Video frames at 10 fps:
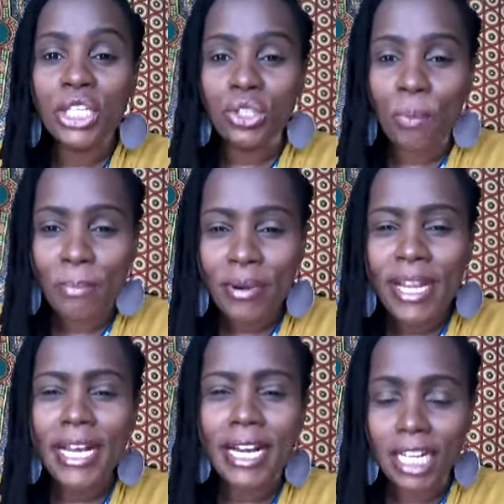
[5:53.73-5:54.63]
to
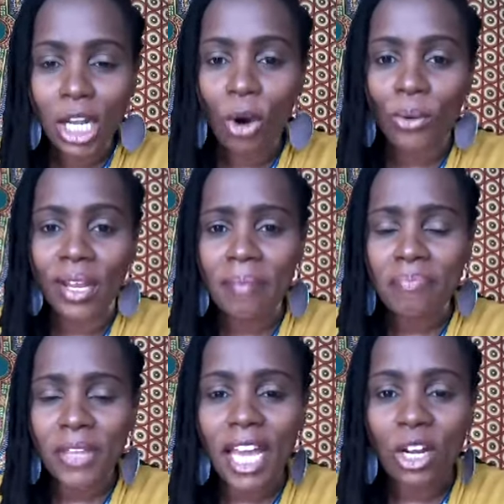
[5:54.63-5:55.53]
bring glory
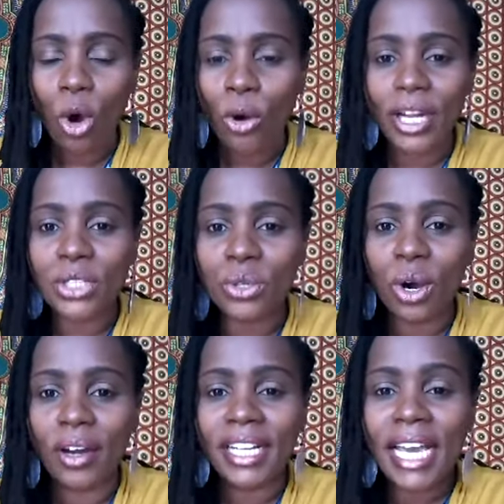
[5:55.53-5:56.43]
and honor to
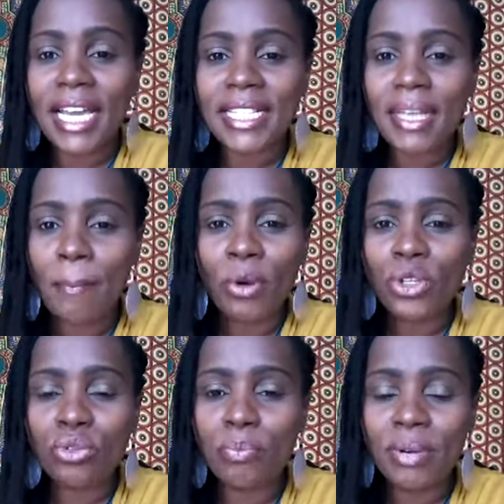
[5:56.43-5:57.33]
God. It is
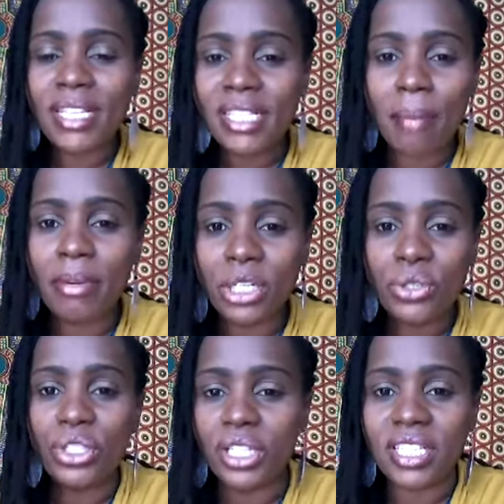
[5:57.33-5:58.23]
supposed to bring somebody
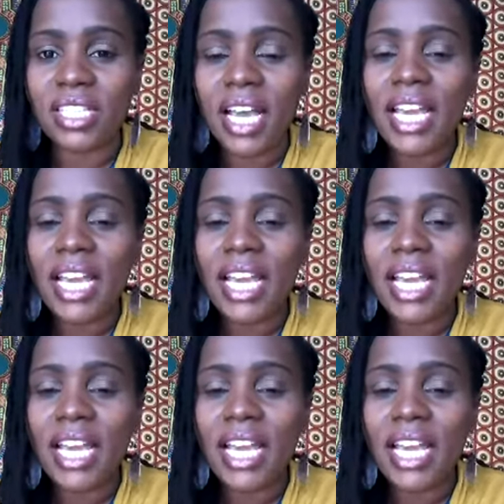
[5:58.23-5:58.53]
to Jesus.